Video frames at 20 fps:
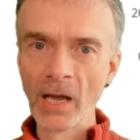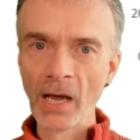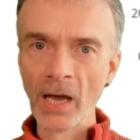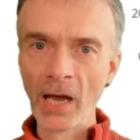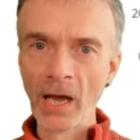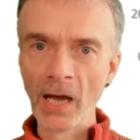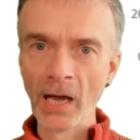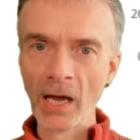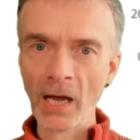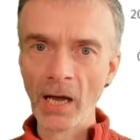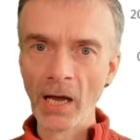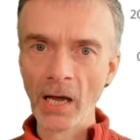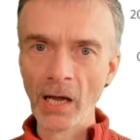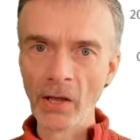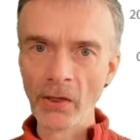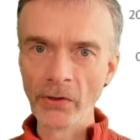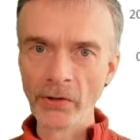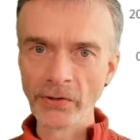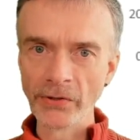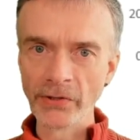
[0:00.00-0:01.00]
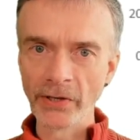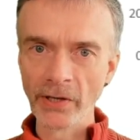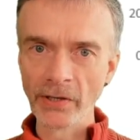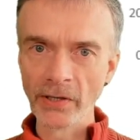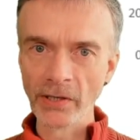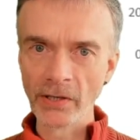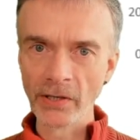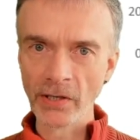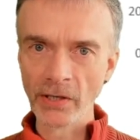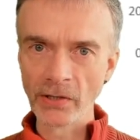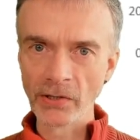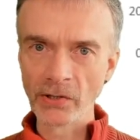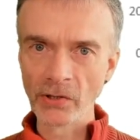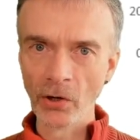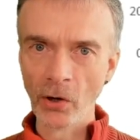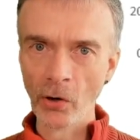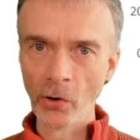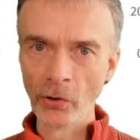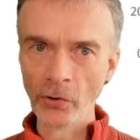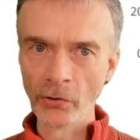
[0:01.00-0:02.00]
The study that's
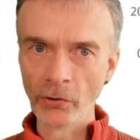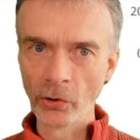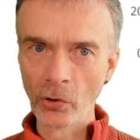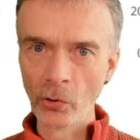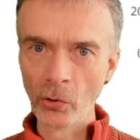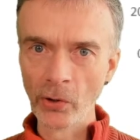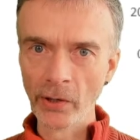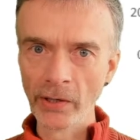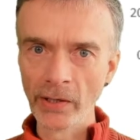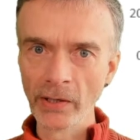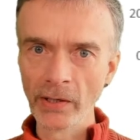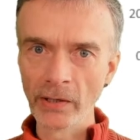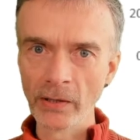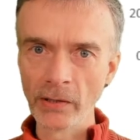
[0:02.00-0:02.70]
ongoing